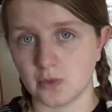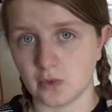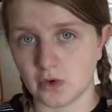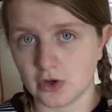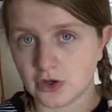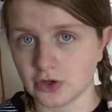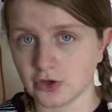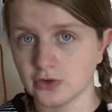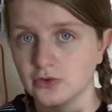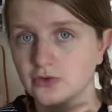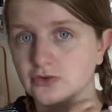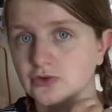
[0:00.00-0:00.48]

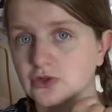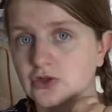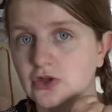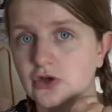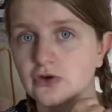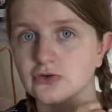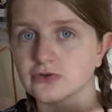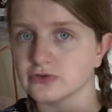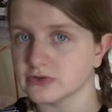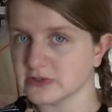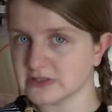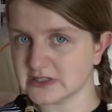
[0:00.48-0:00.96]
one called an
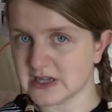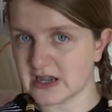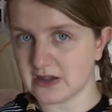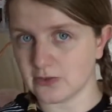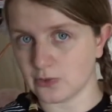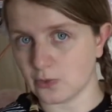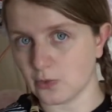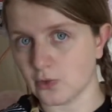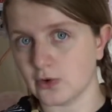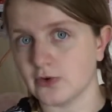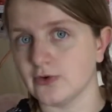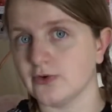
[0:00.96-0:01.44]

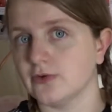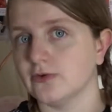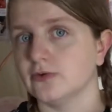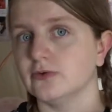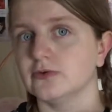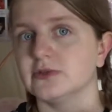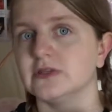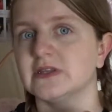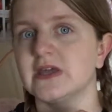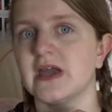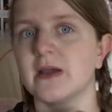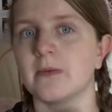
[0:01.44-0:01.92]
ultrasound, one
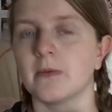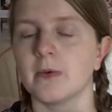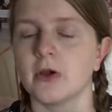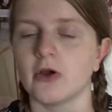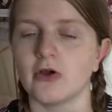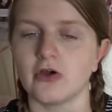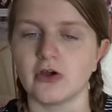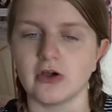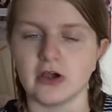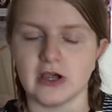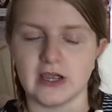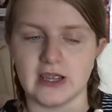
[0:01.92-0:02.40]
called an
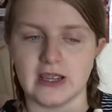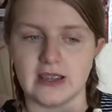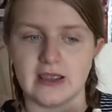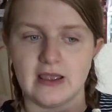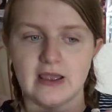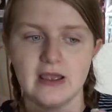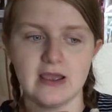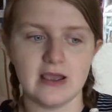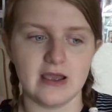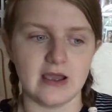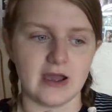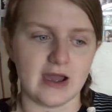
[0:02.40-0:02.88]
MRI.
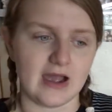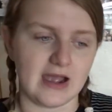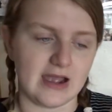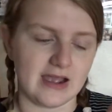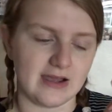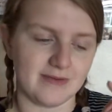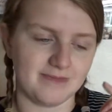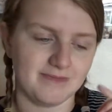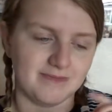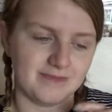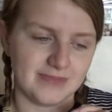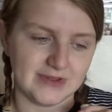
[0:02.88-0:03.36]
I
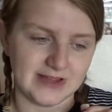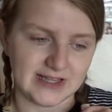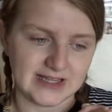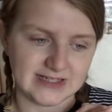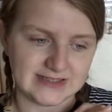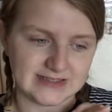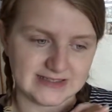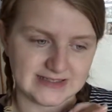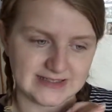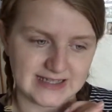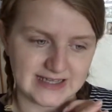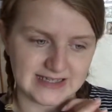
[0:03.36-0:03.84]
have
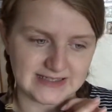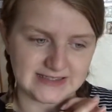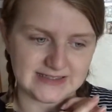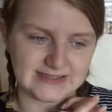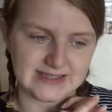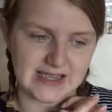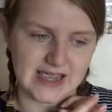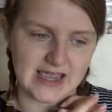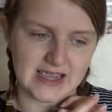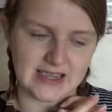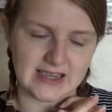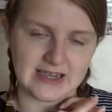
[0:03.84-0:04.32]
blood tests
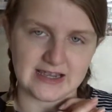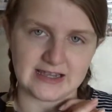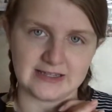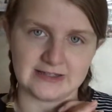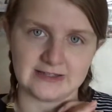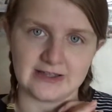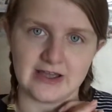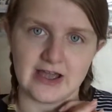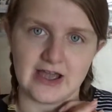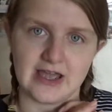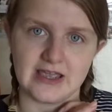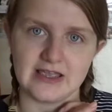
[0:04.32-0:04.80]
taken.
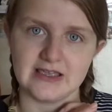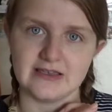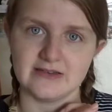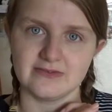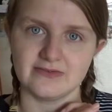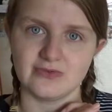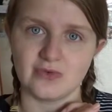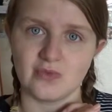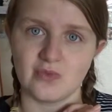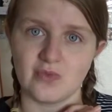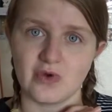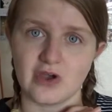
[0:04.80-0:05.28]
I
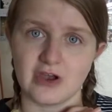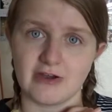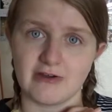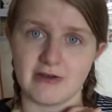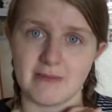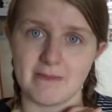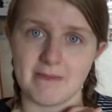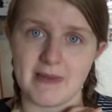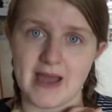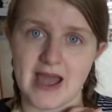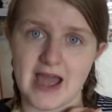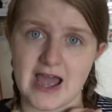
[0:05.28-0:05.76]
even wear
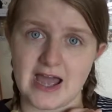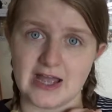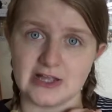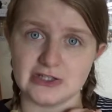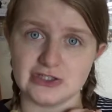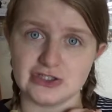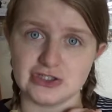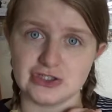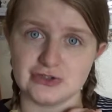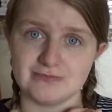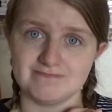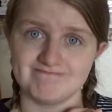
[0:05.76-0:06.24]
a
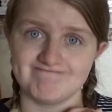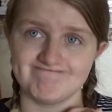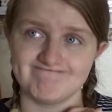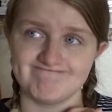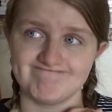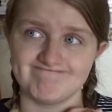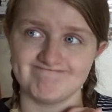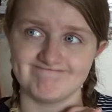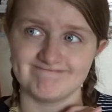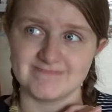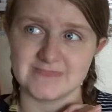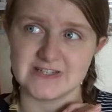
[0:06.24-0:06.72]
patch.
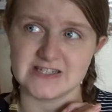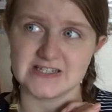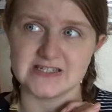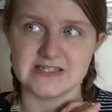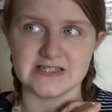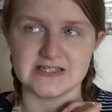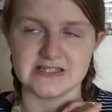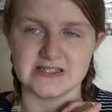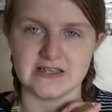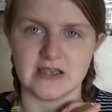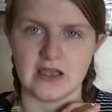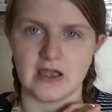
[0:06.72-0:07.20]

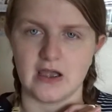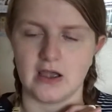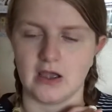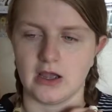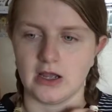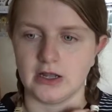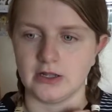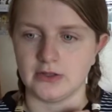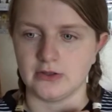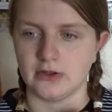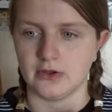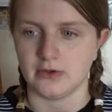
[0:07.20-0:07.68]
Yeah,
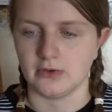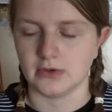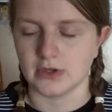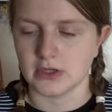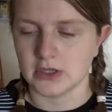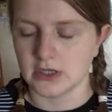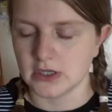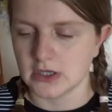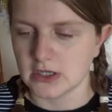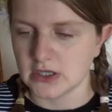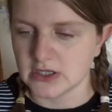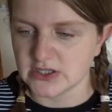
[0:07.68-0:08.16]
I know,
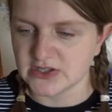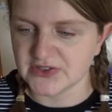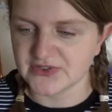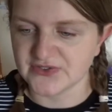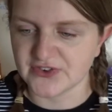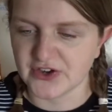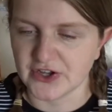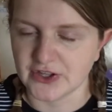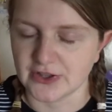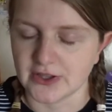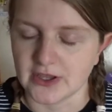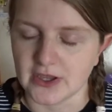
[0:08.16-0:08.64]
it's
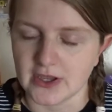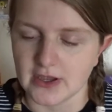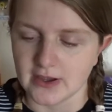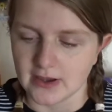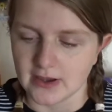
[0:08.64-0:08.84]
fun.